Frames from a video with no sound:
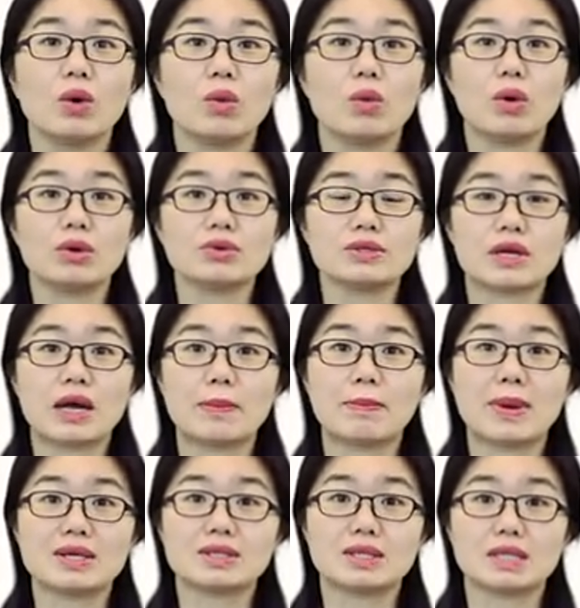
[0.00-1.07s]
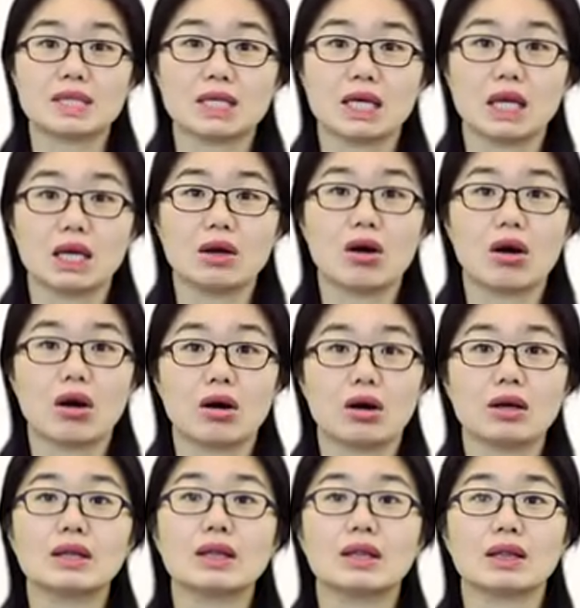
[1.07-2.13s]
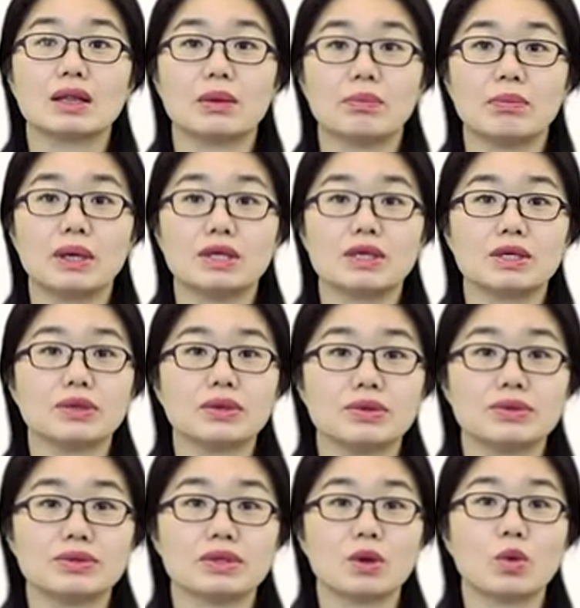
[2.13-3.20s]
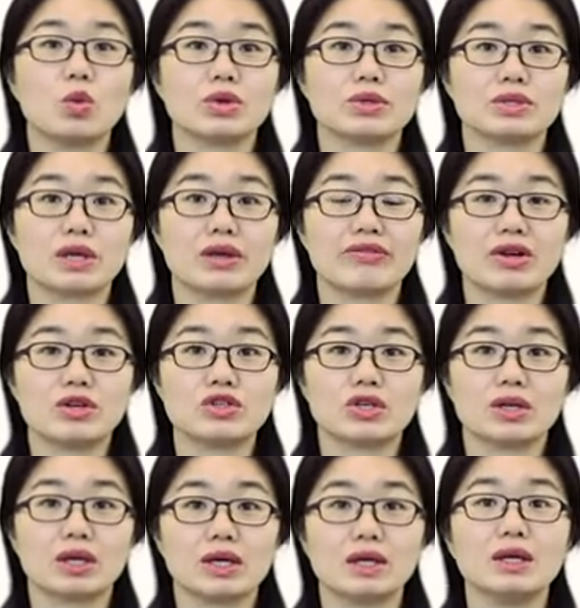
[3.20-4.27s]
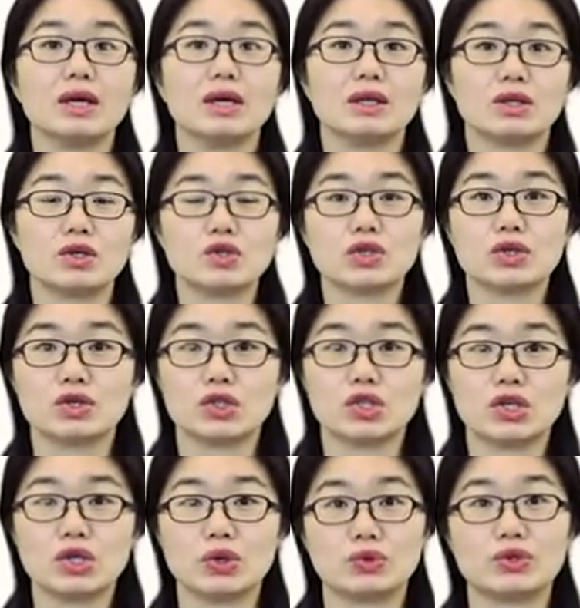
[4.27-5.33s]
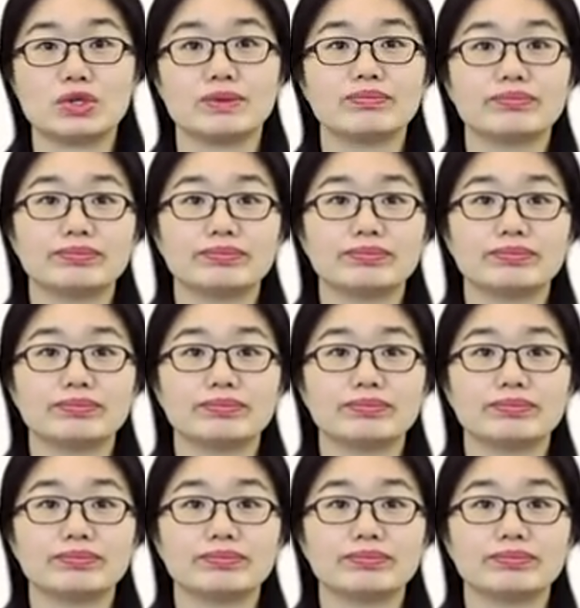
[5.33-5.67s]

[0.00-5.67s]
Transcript: Once a best-selling car, the PT Cruiser was eventually discontinued.